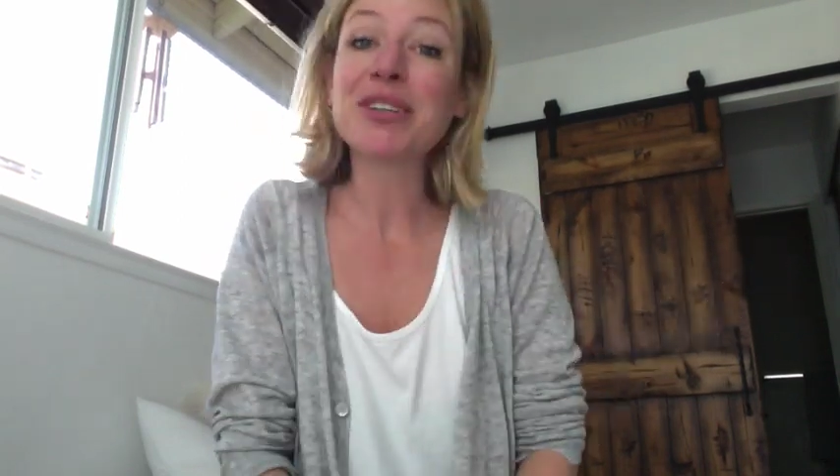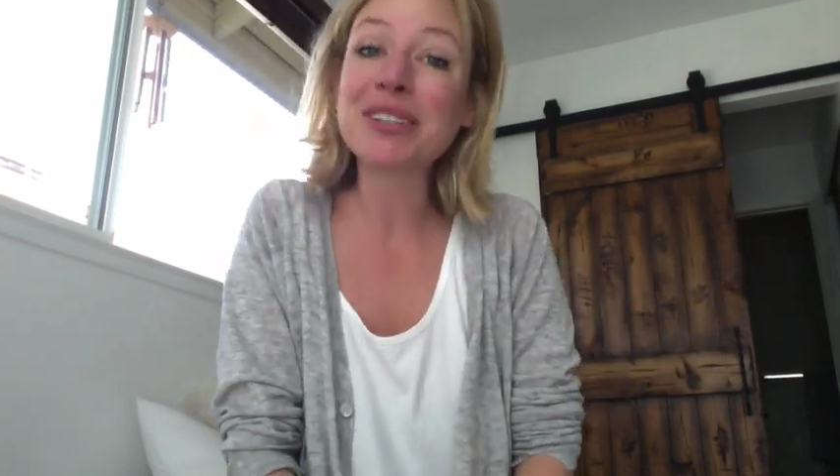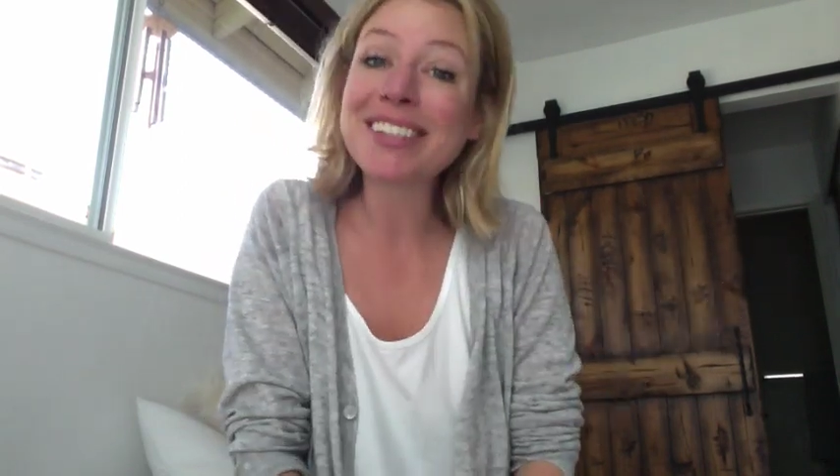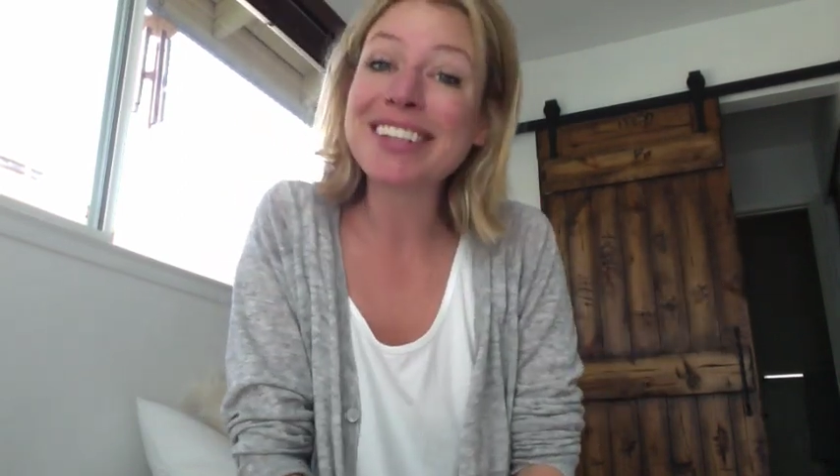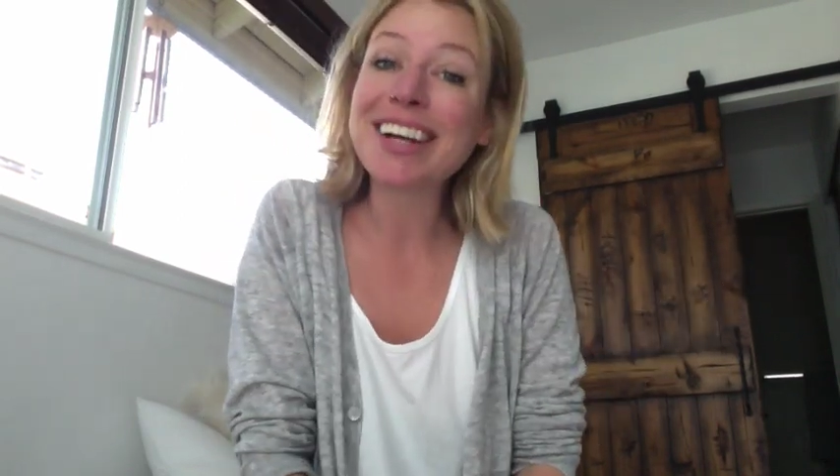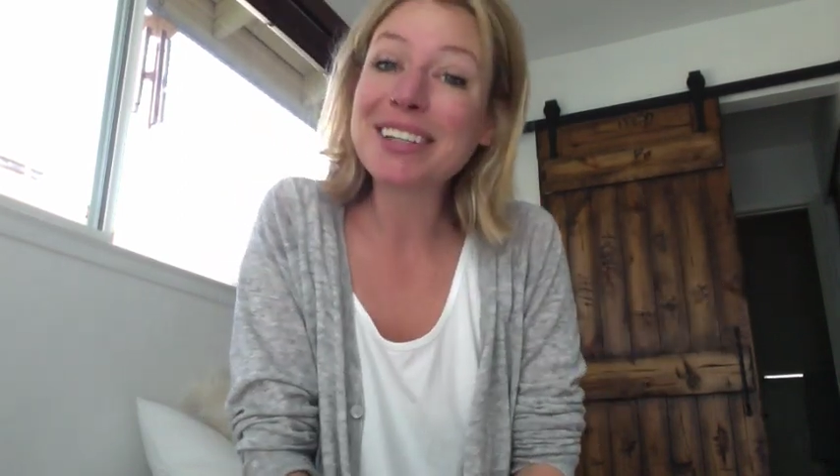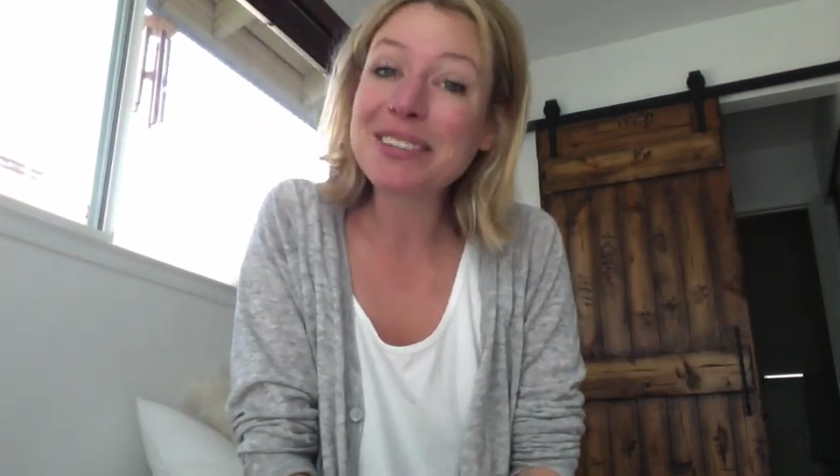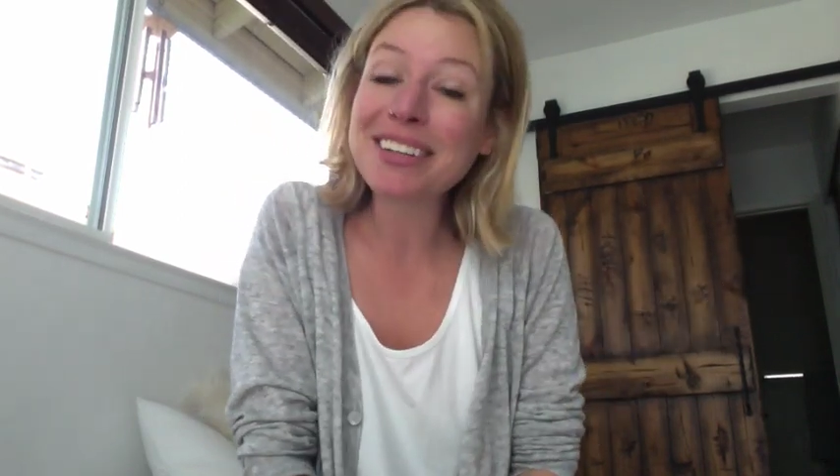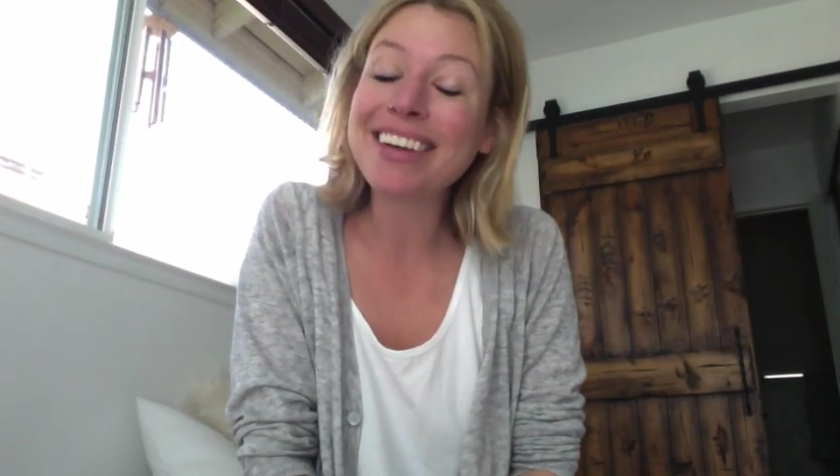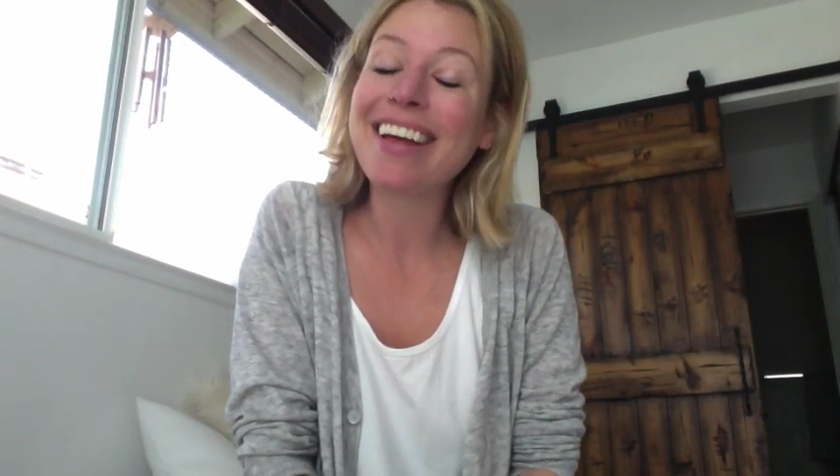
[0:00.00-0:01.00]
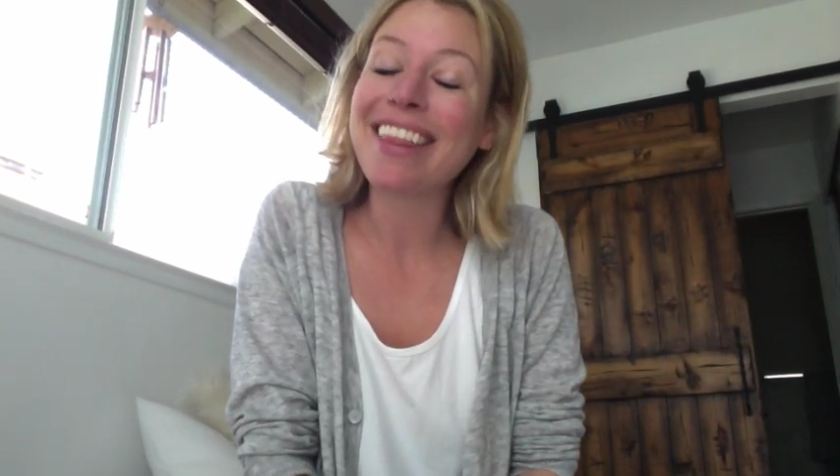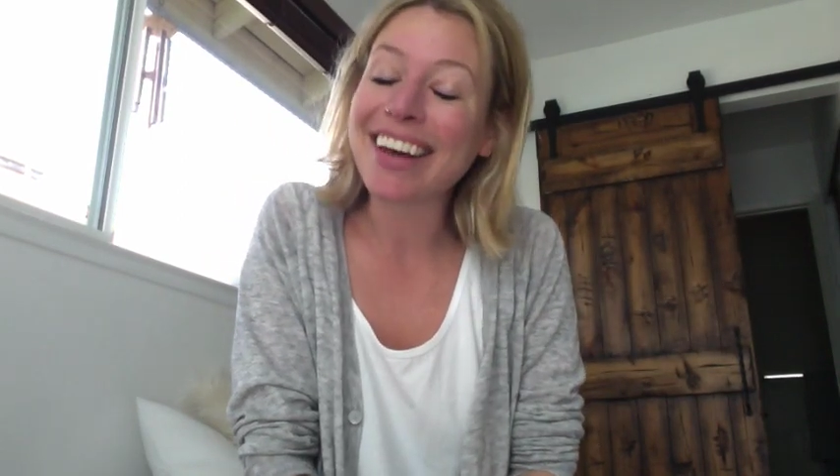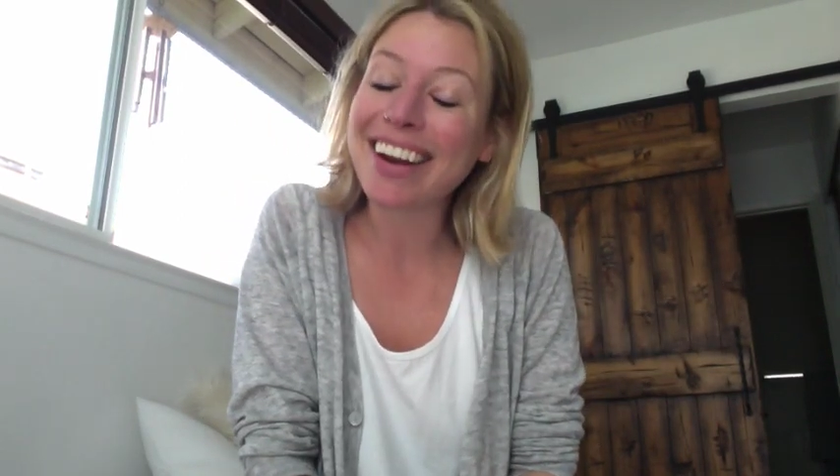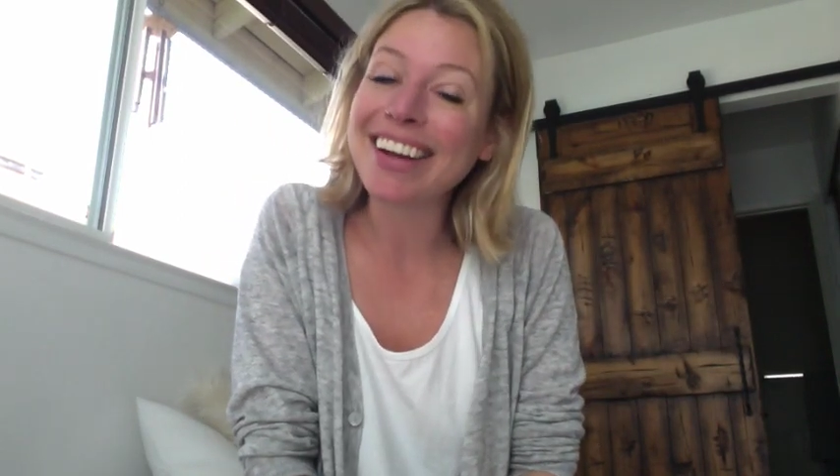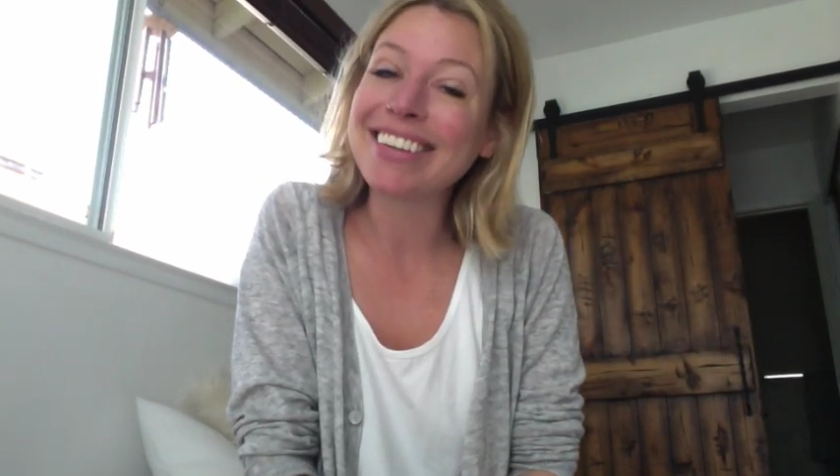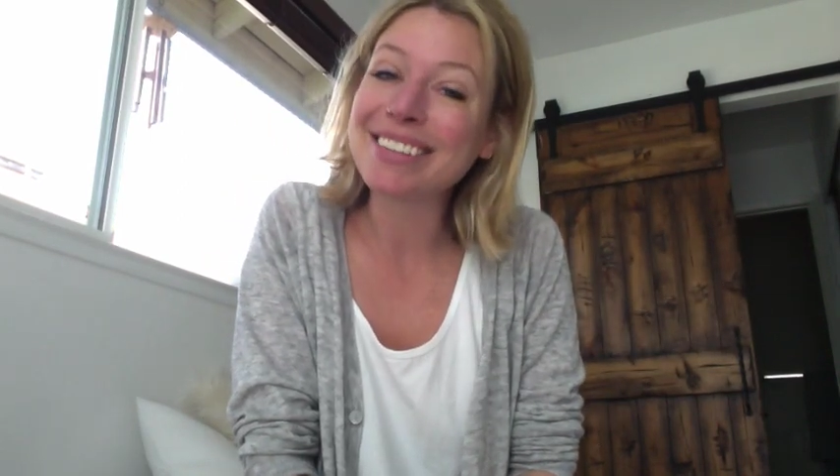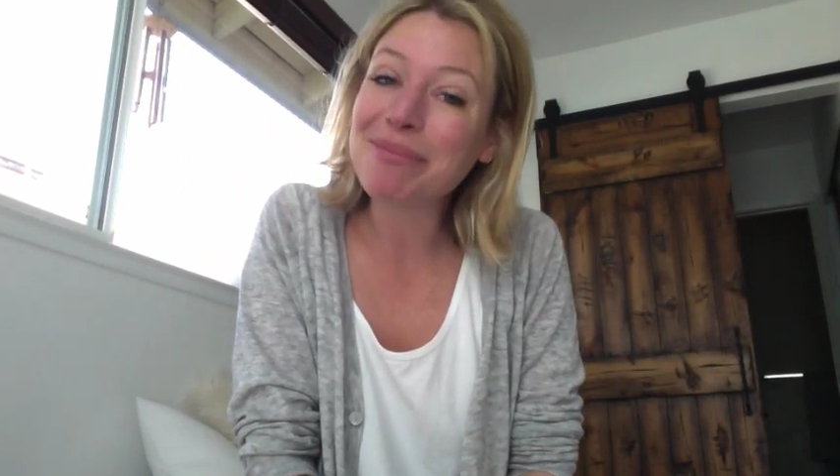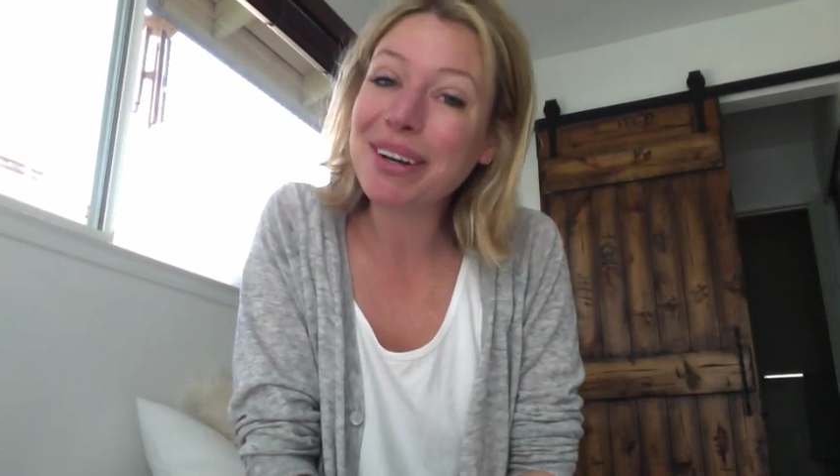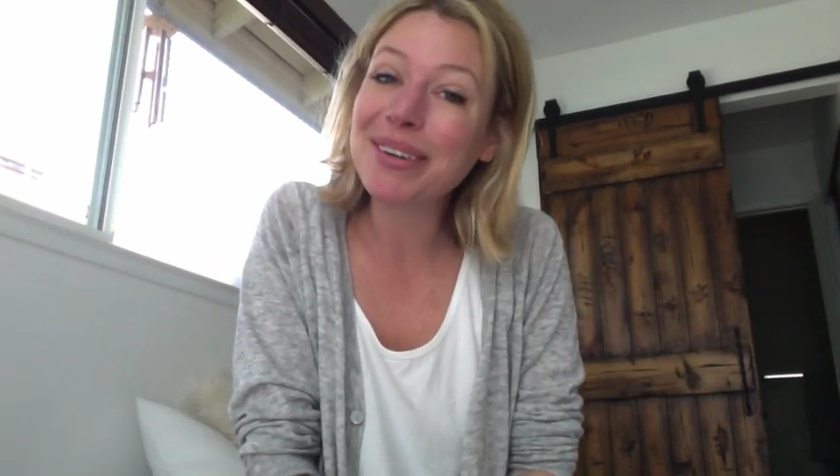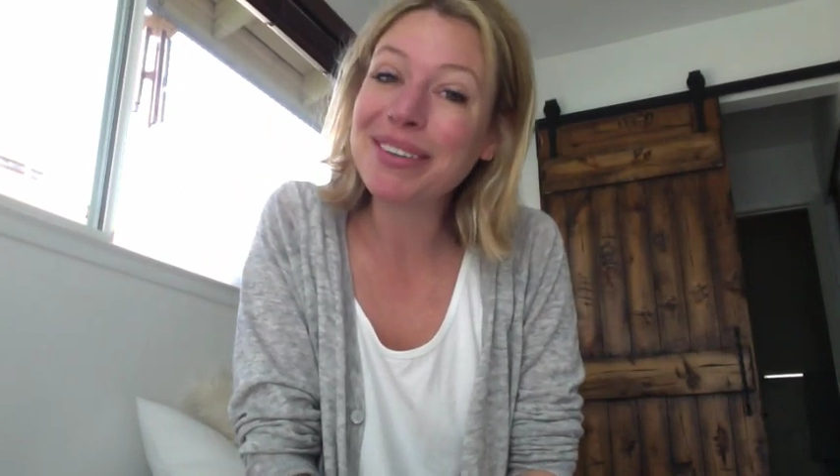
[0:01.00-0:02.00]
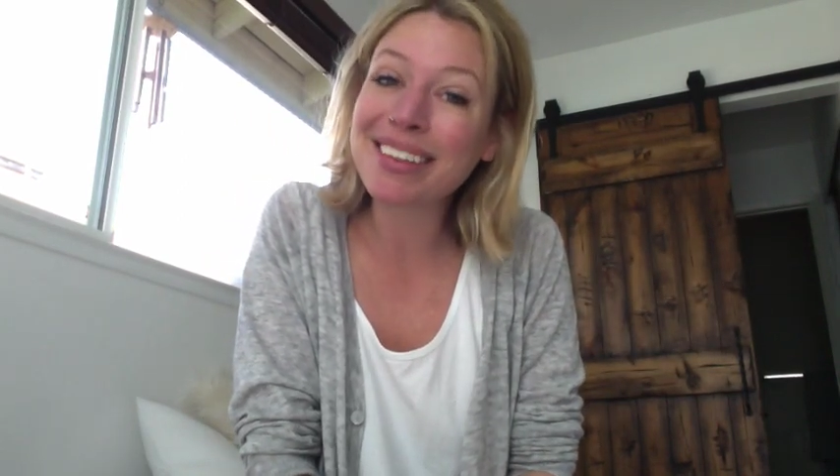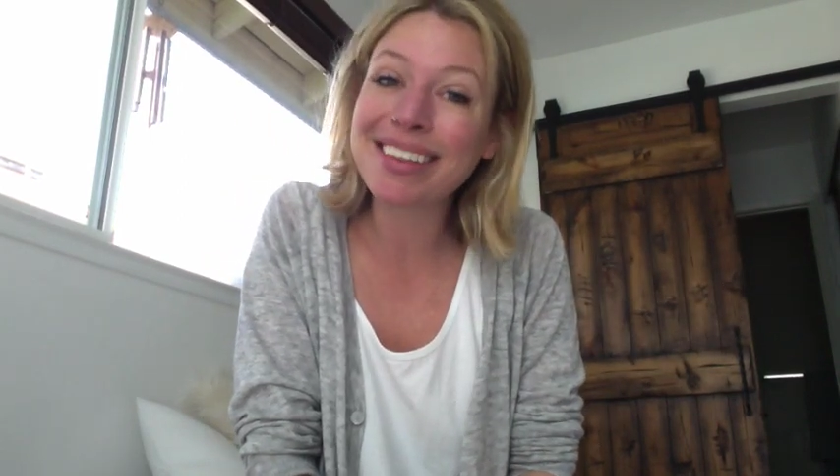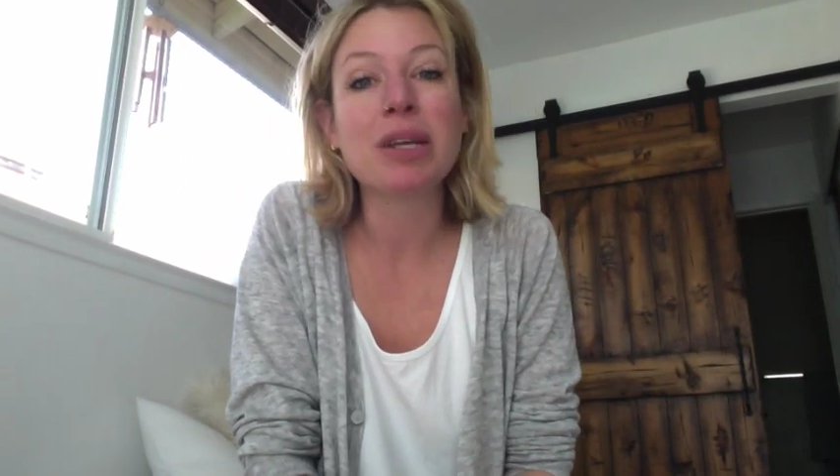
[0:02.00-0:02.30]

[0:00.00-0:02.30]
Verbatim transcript: Turns out that I need both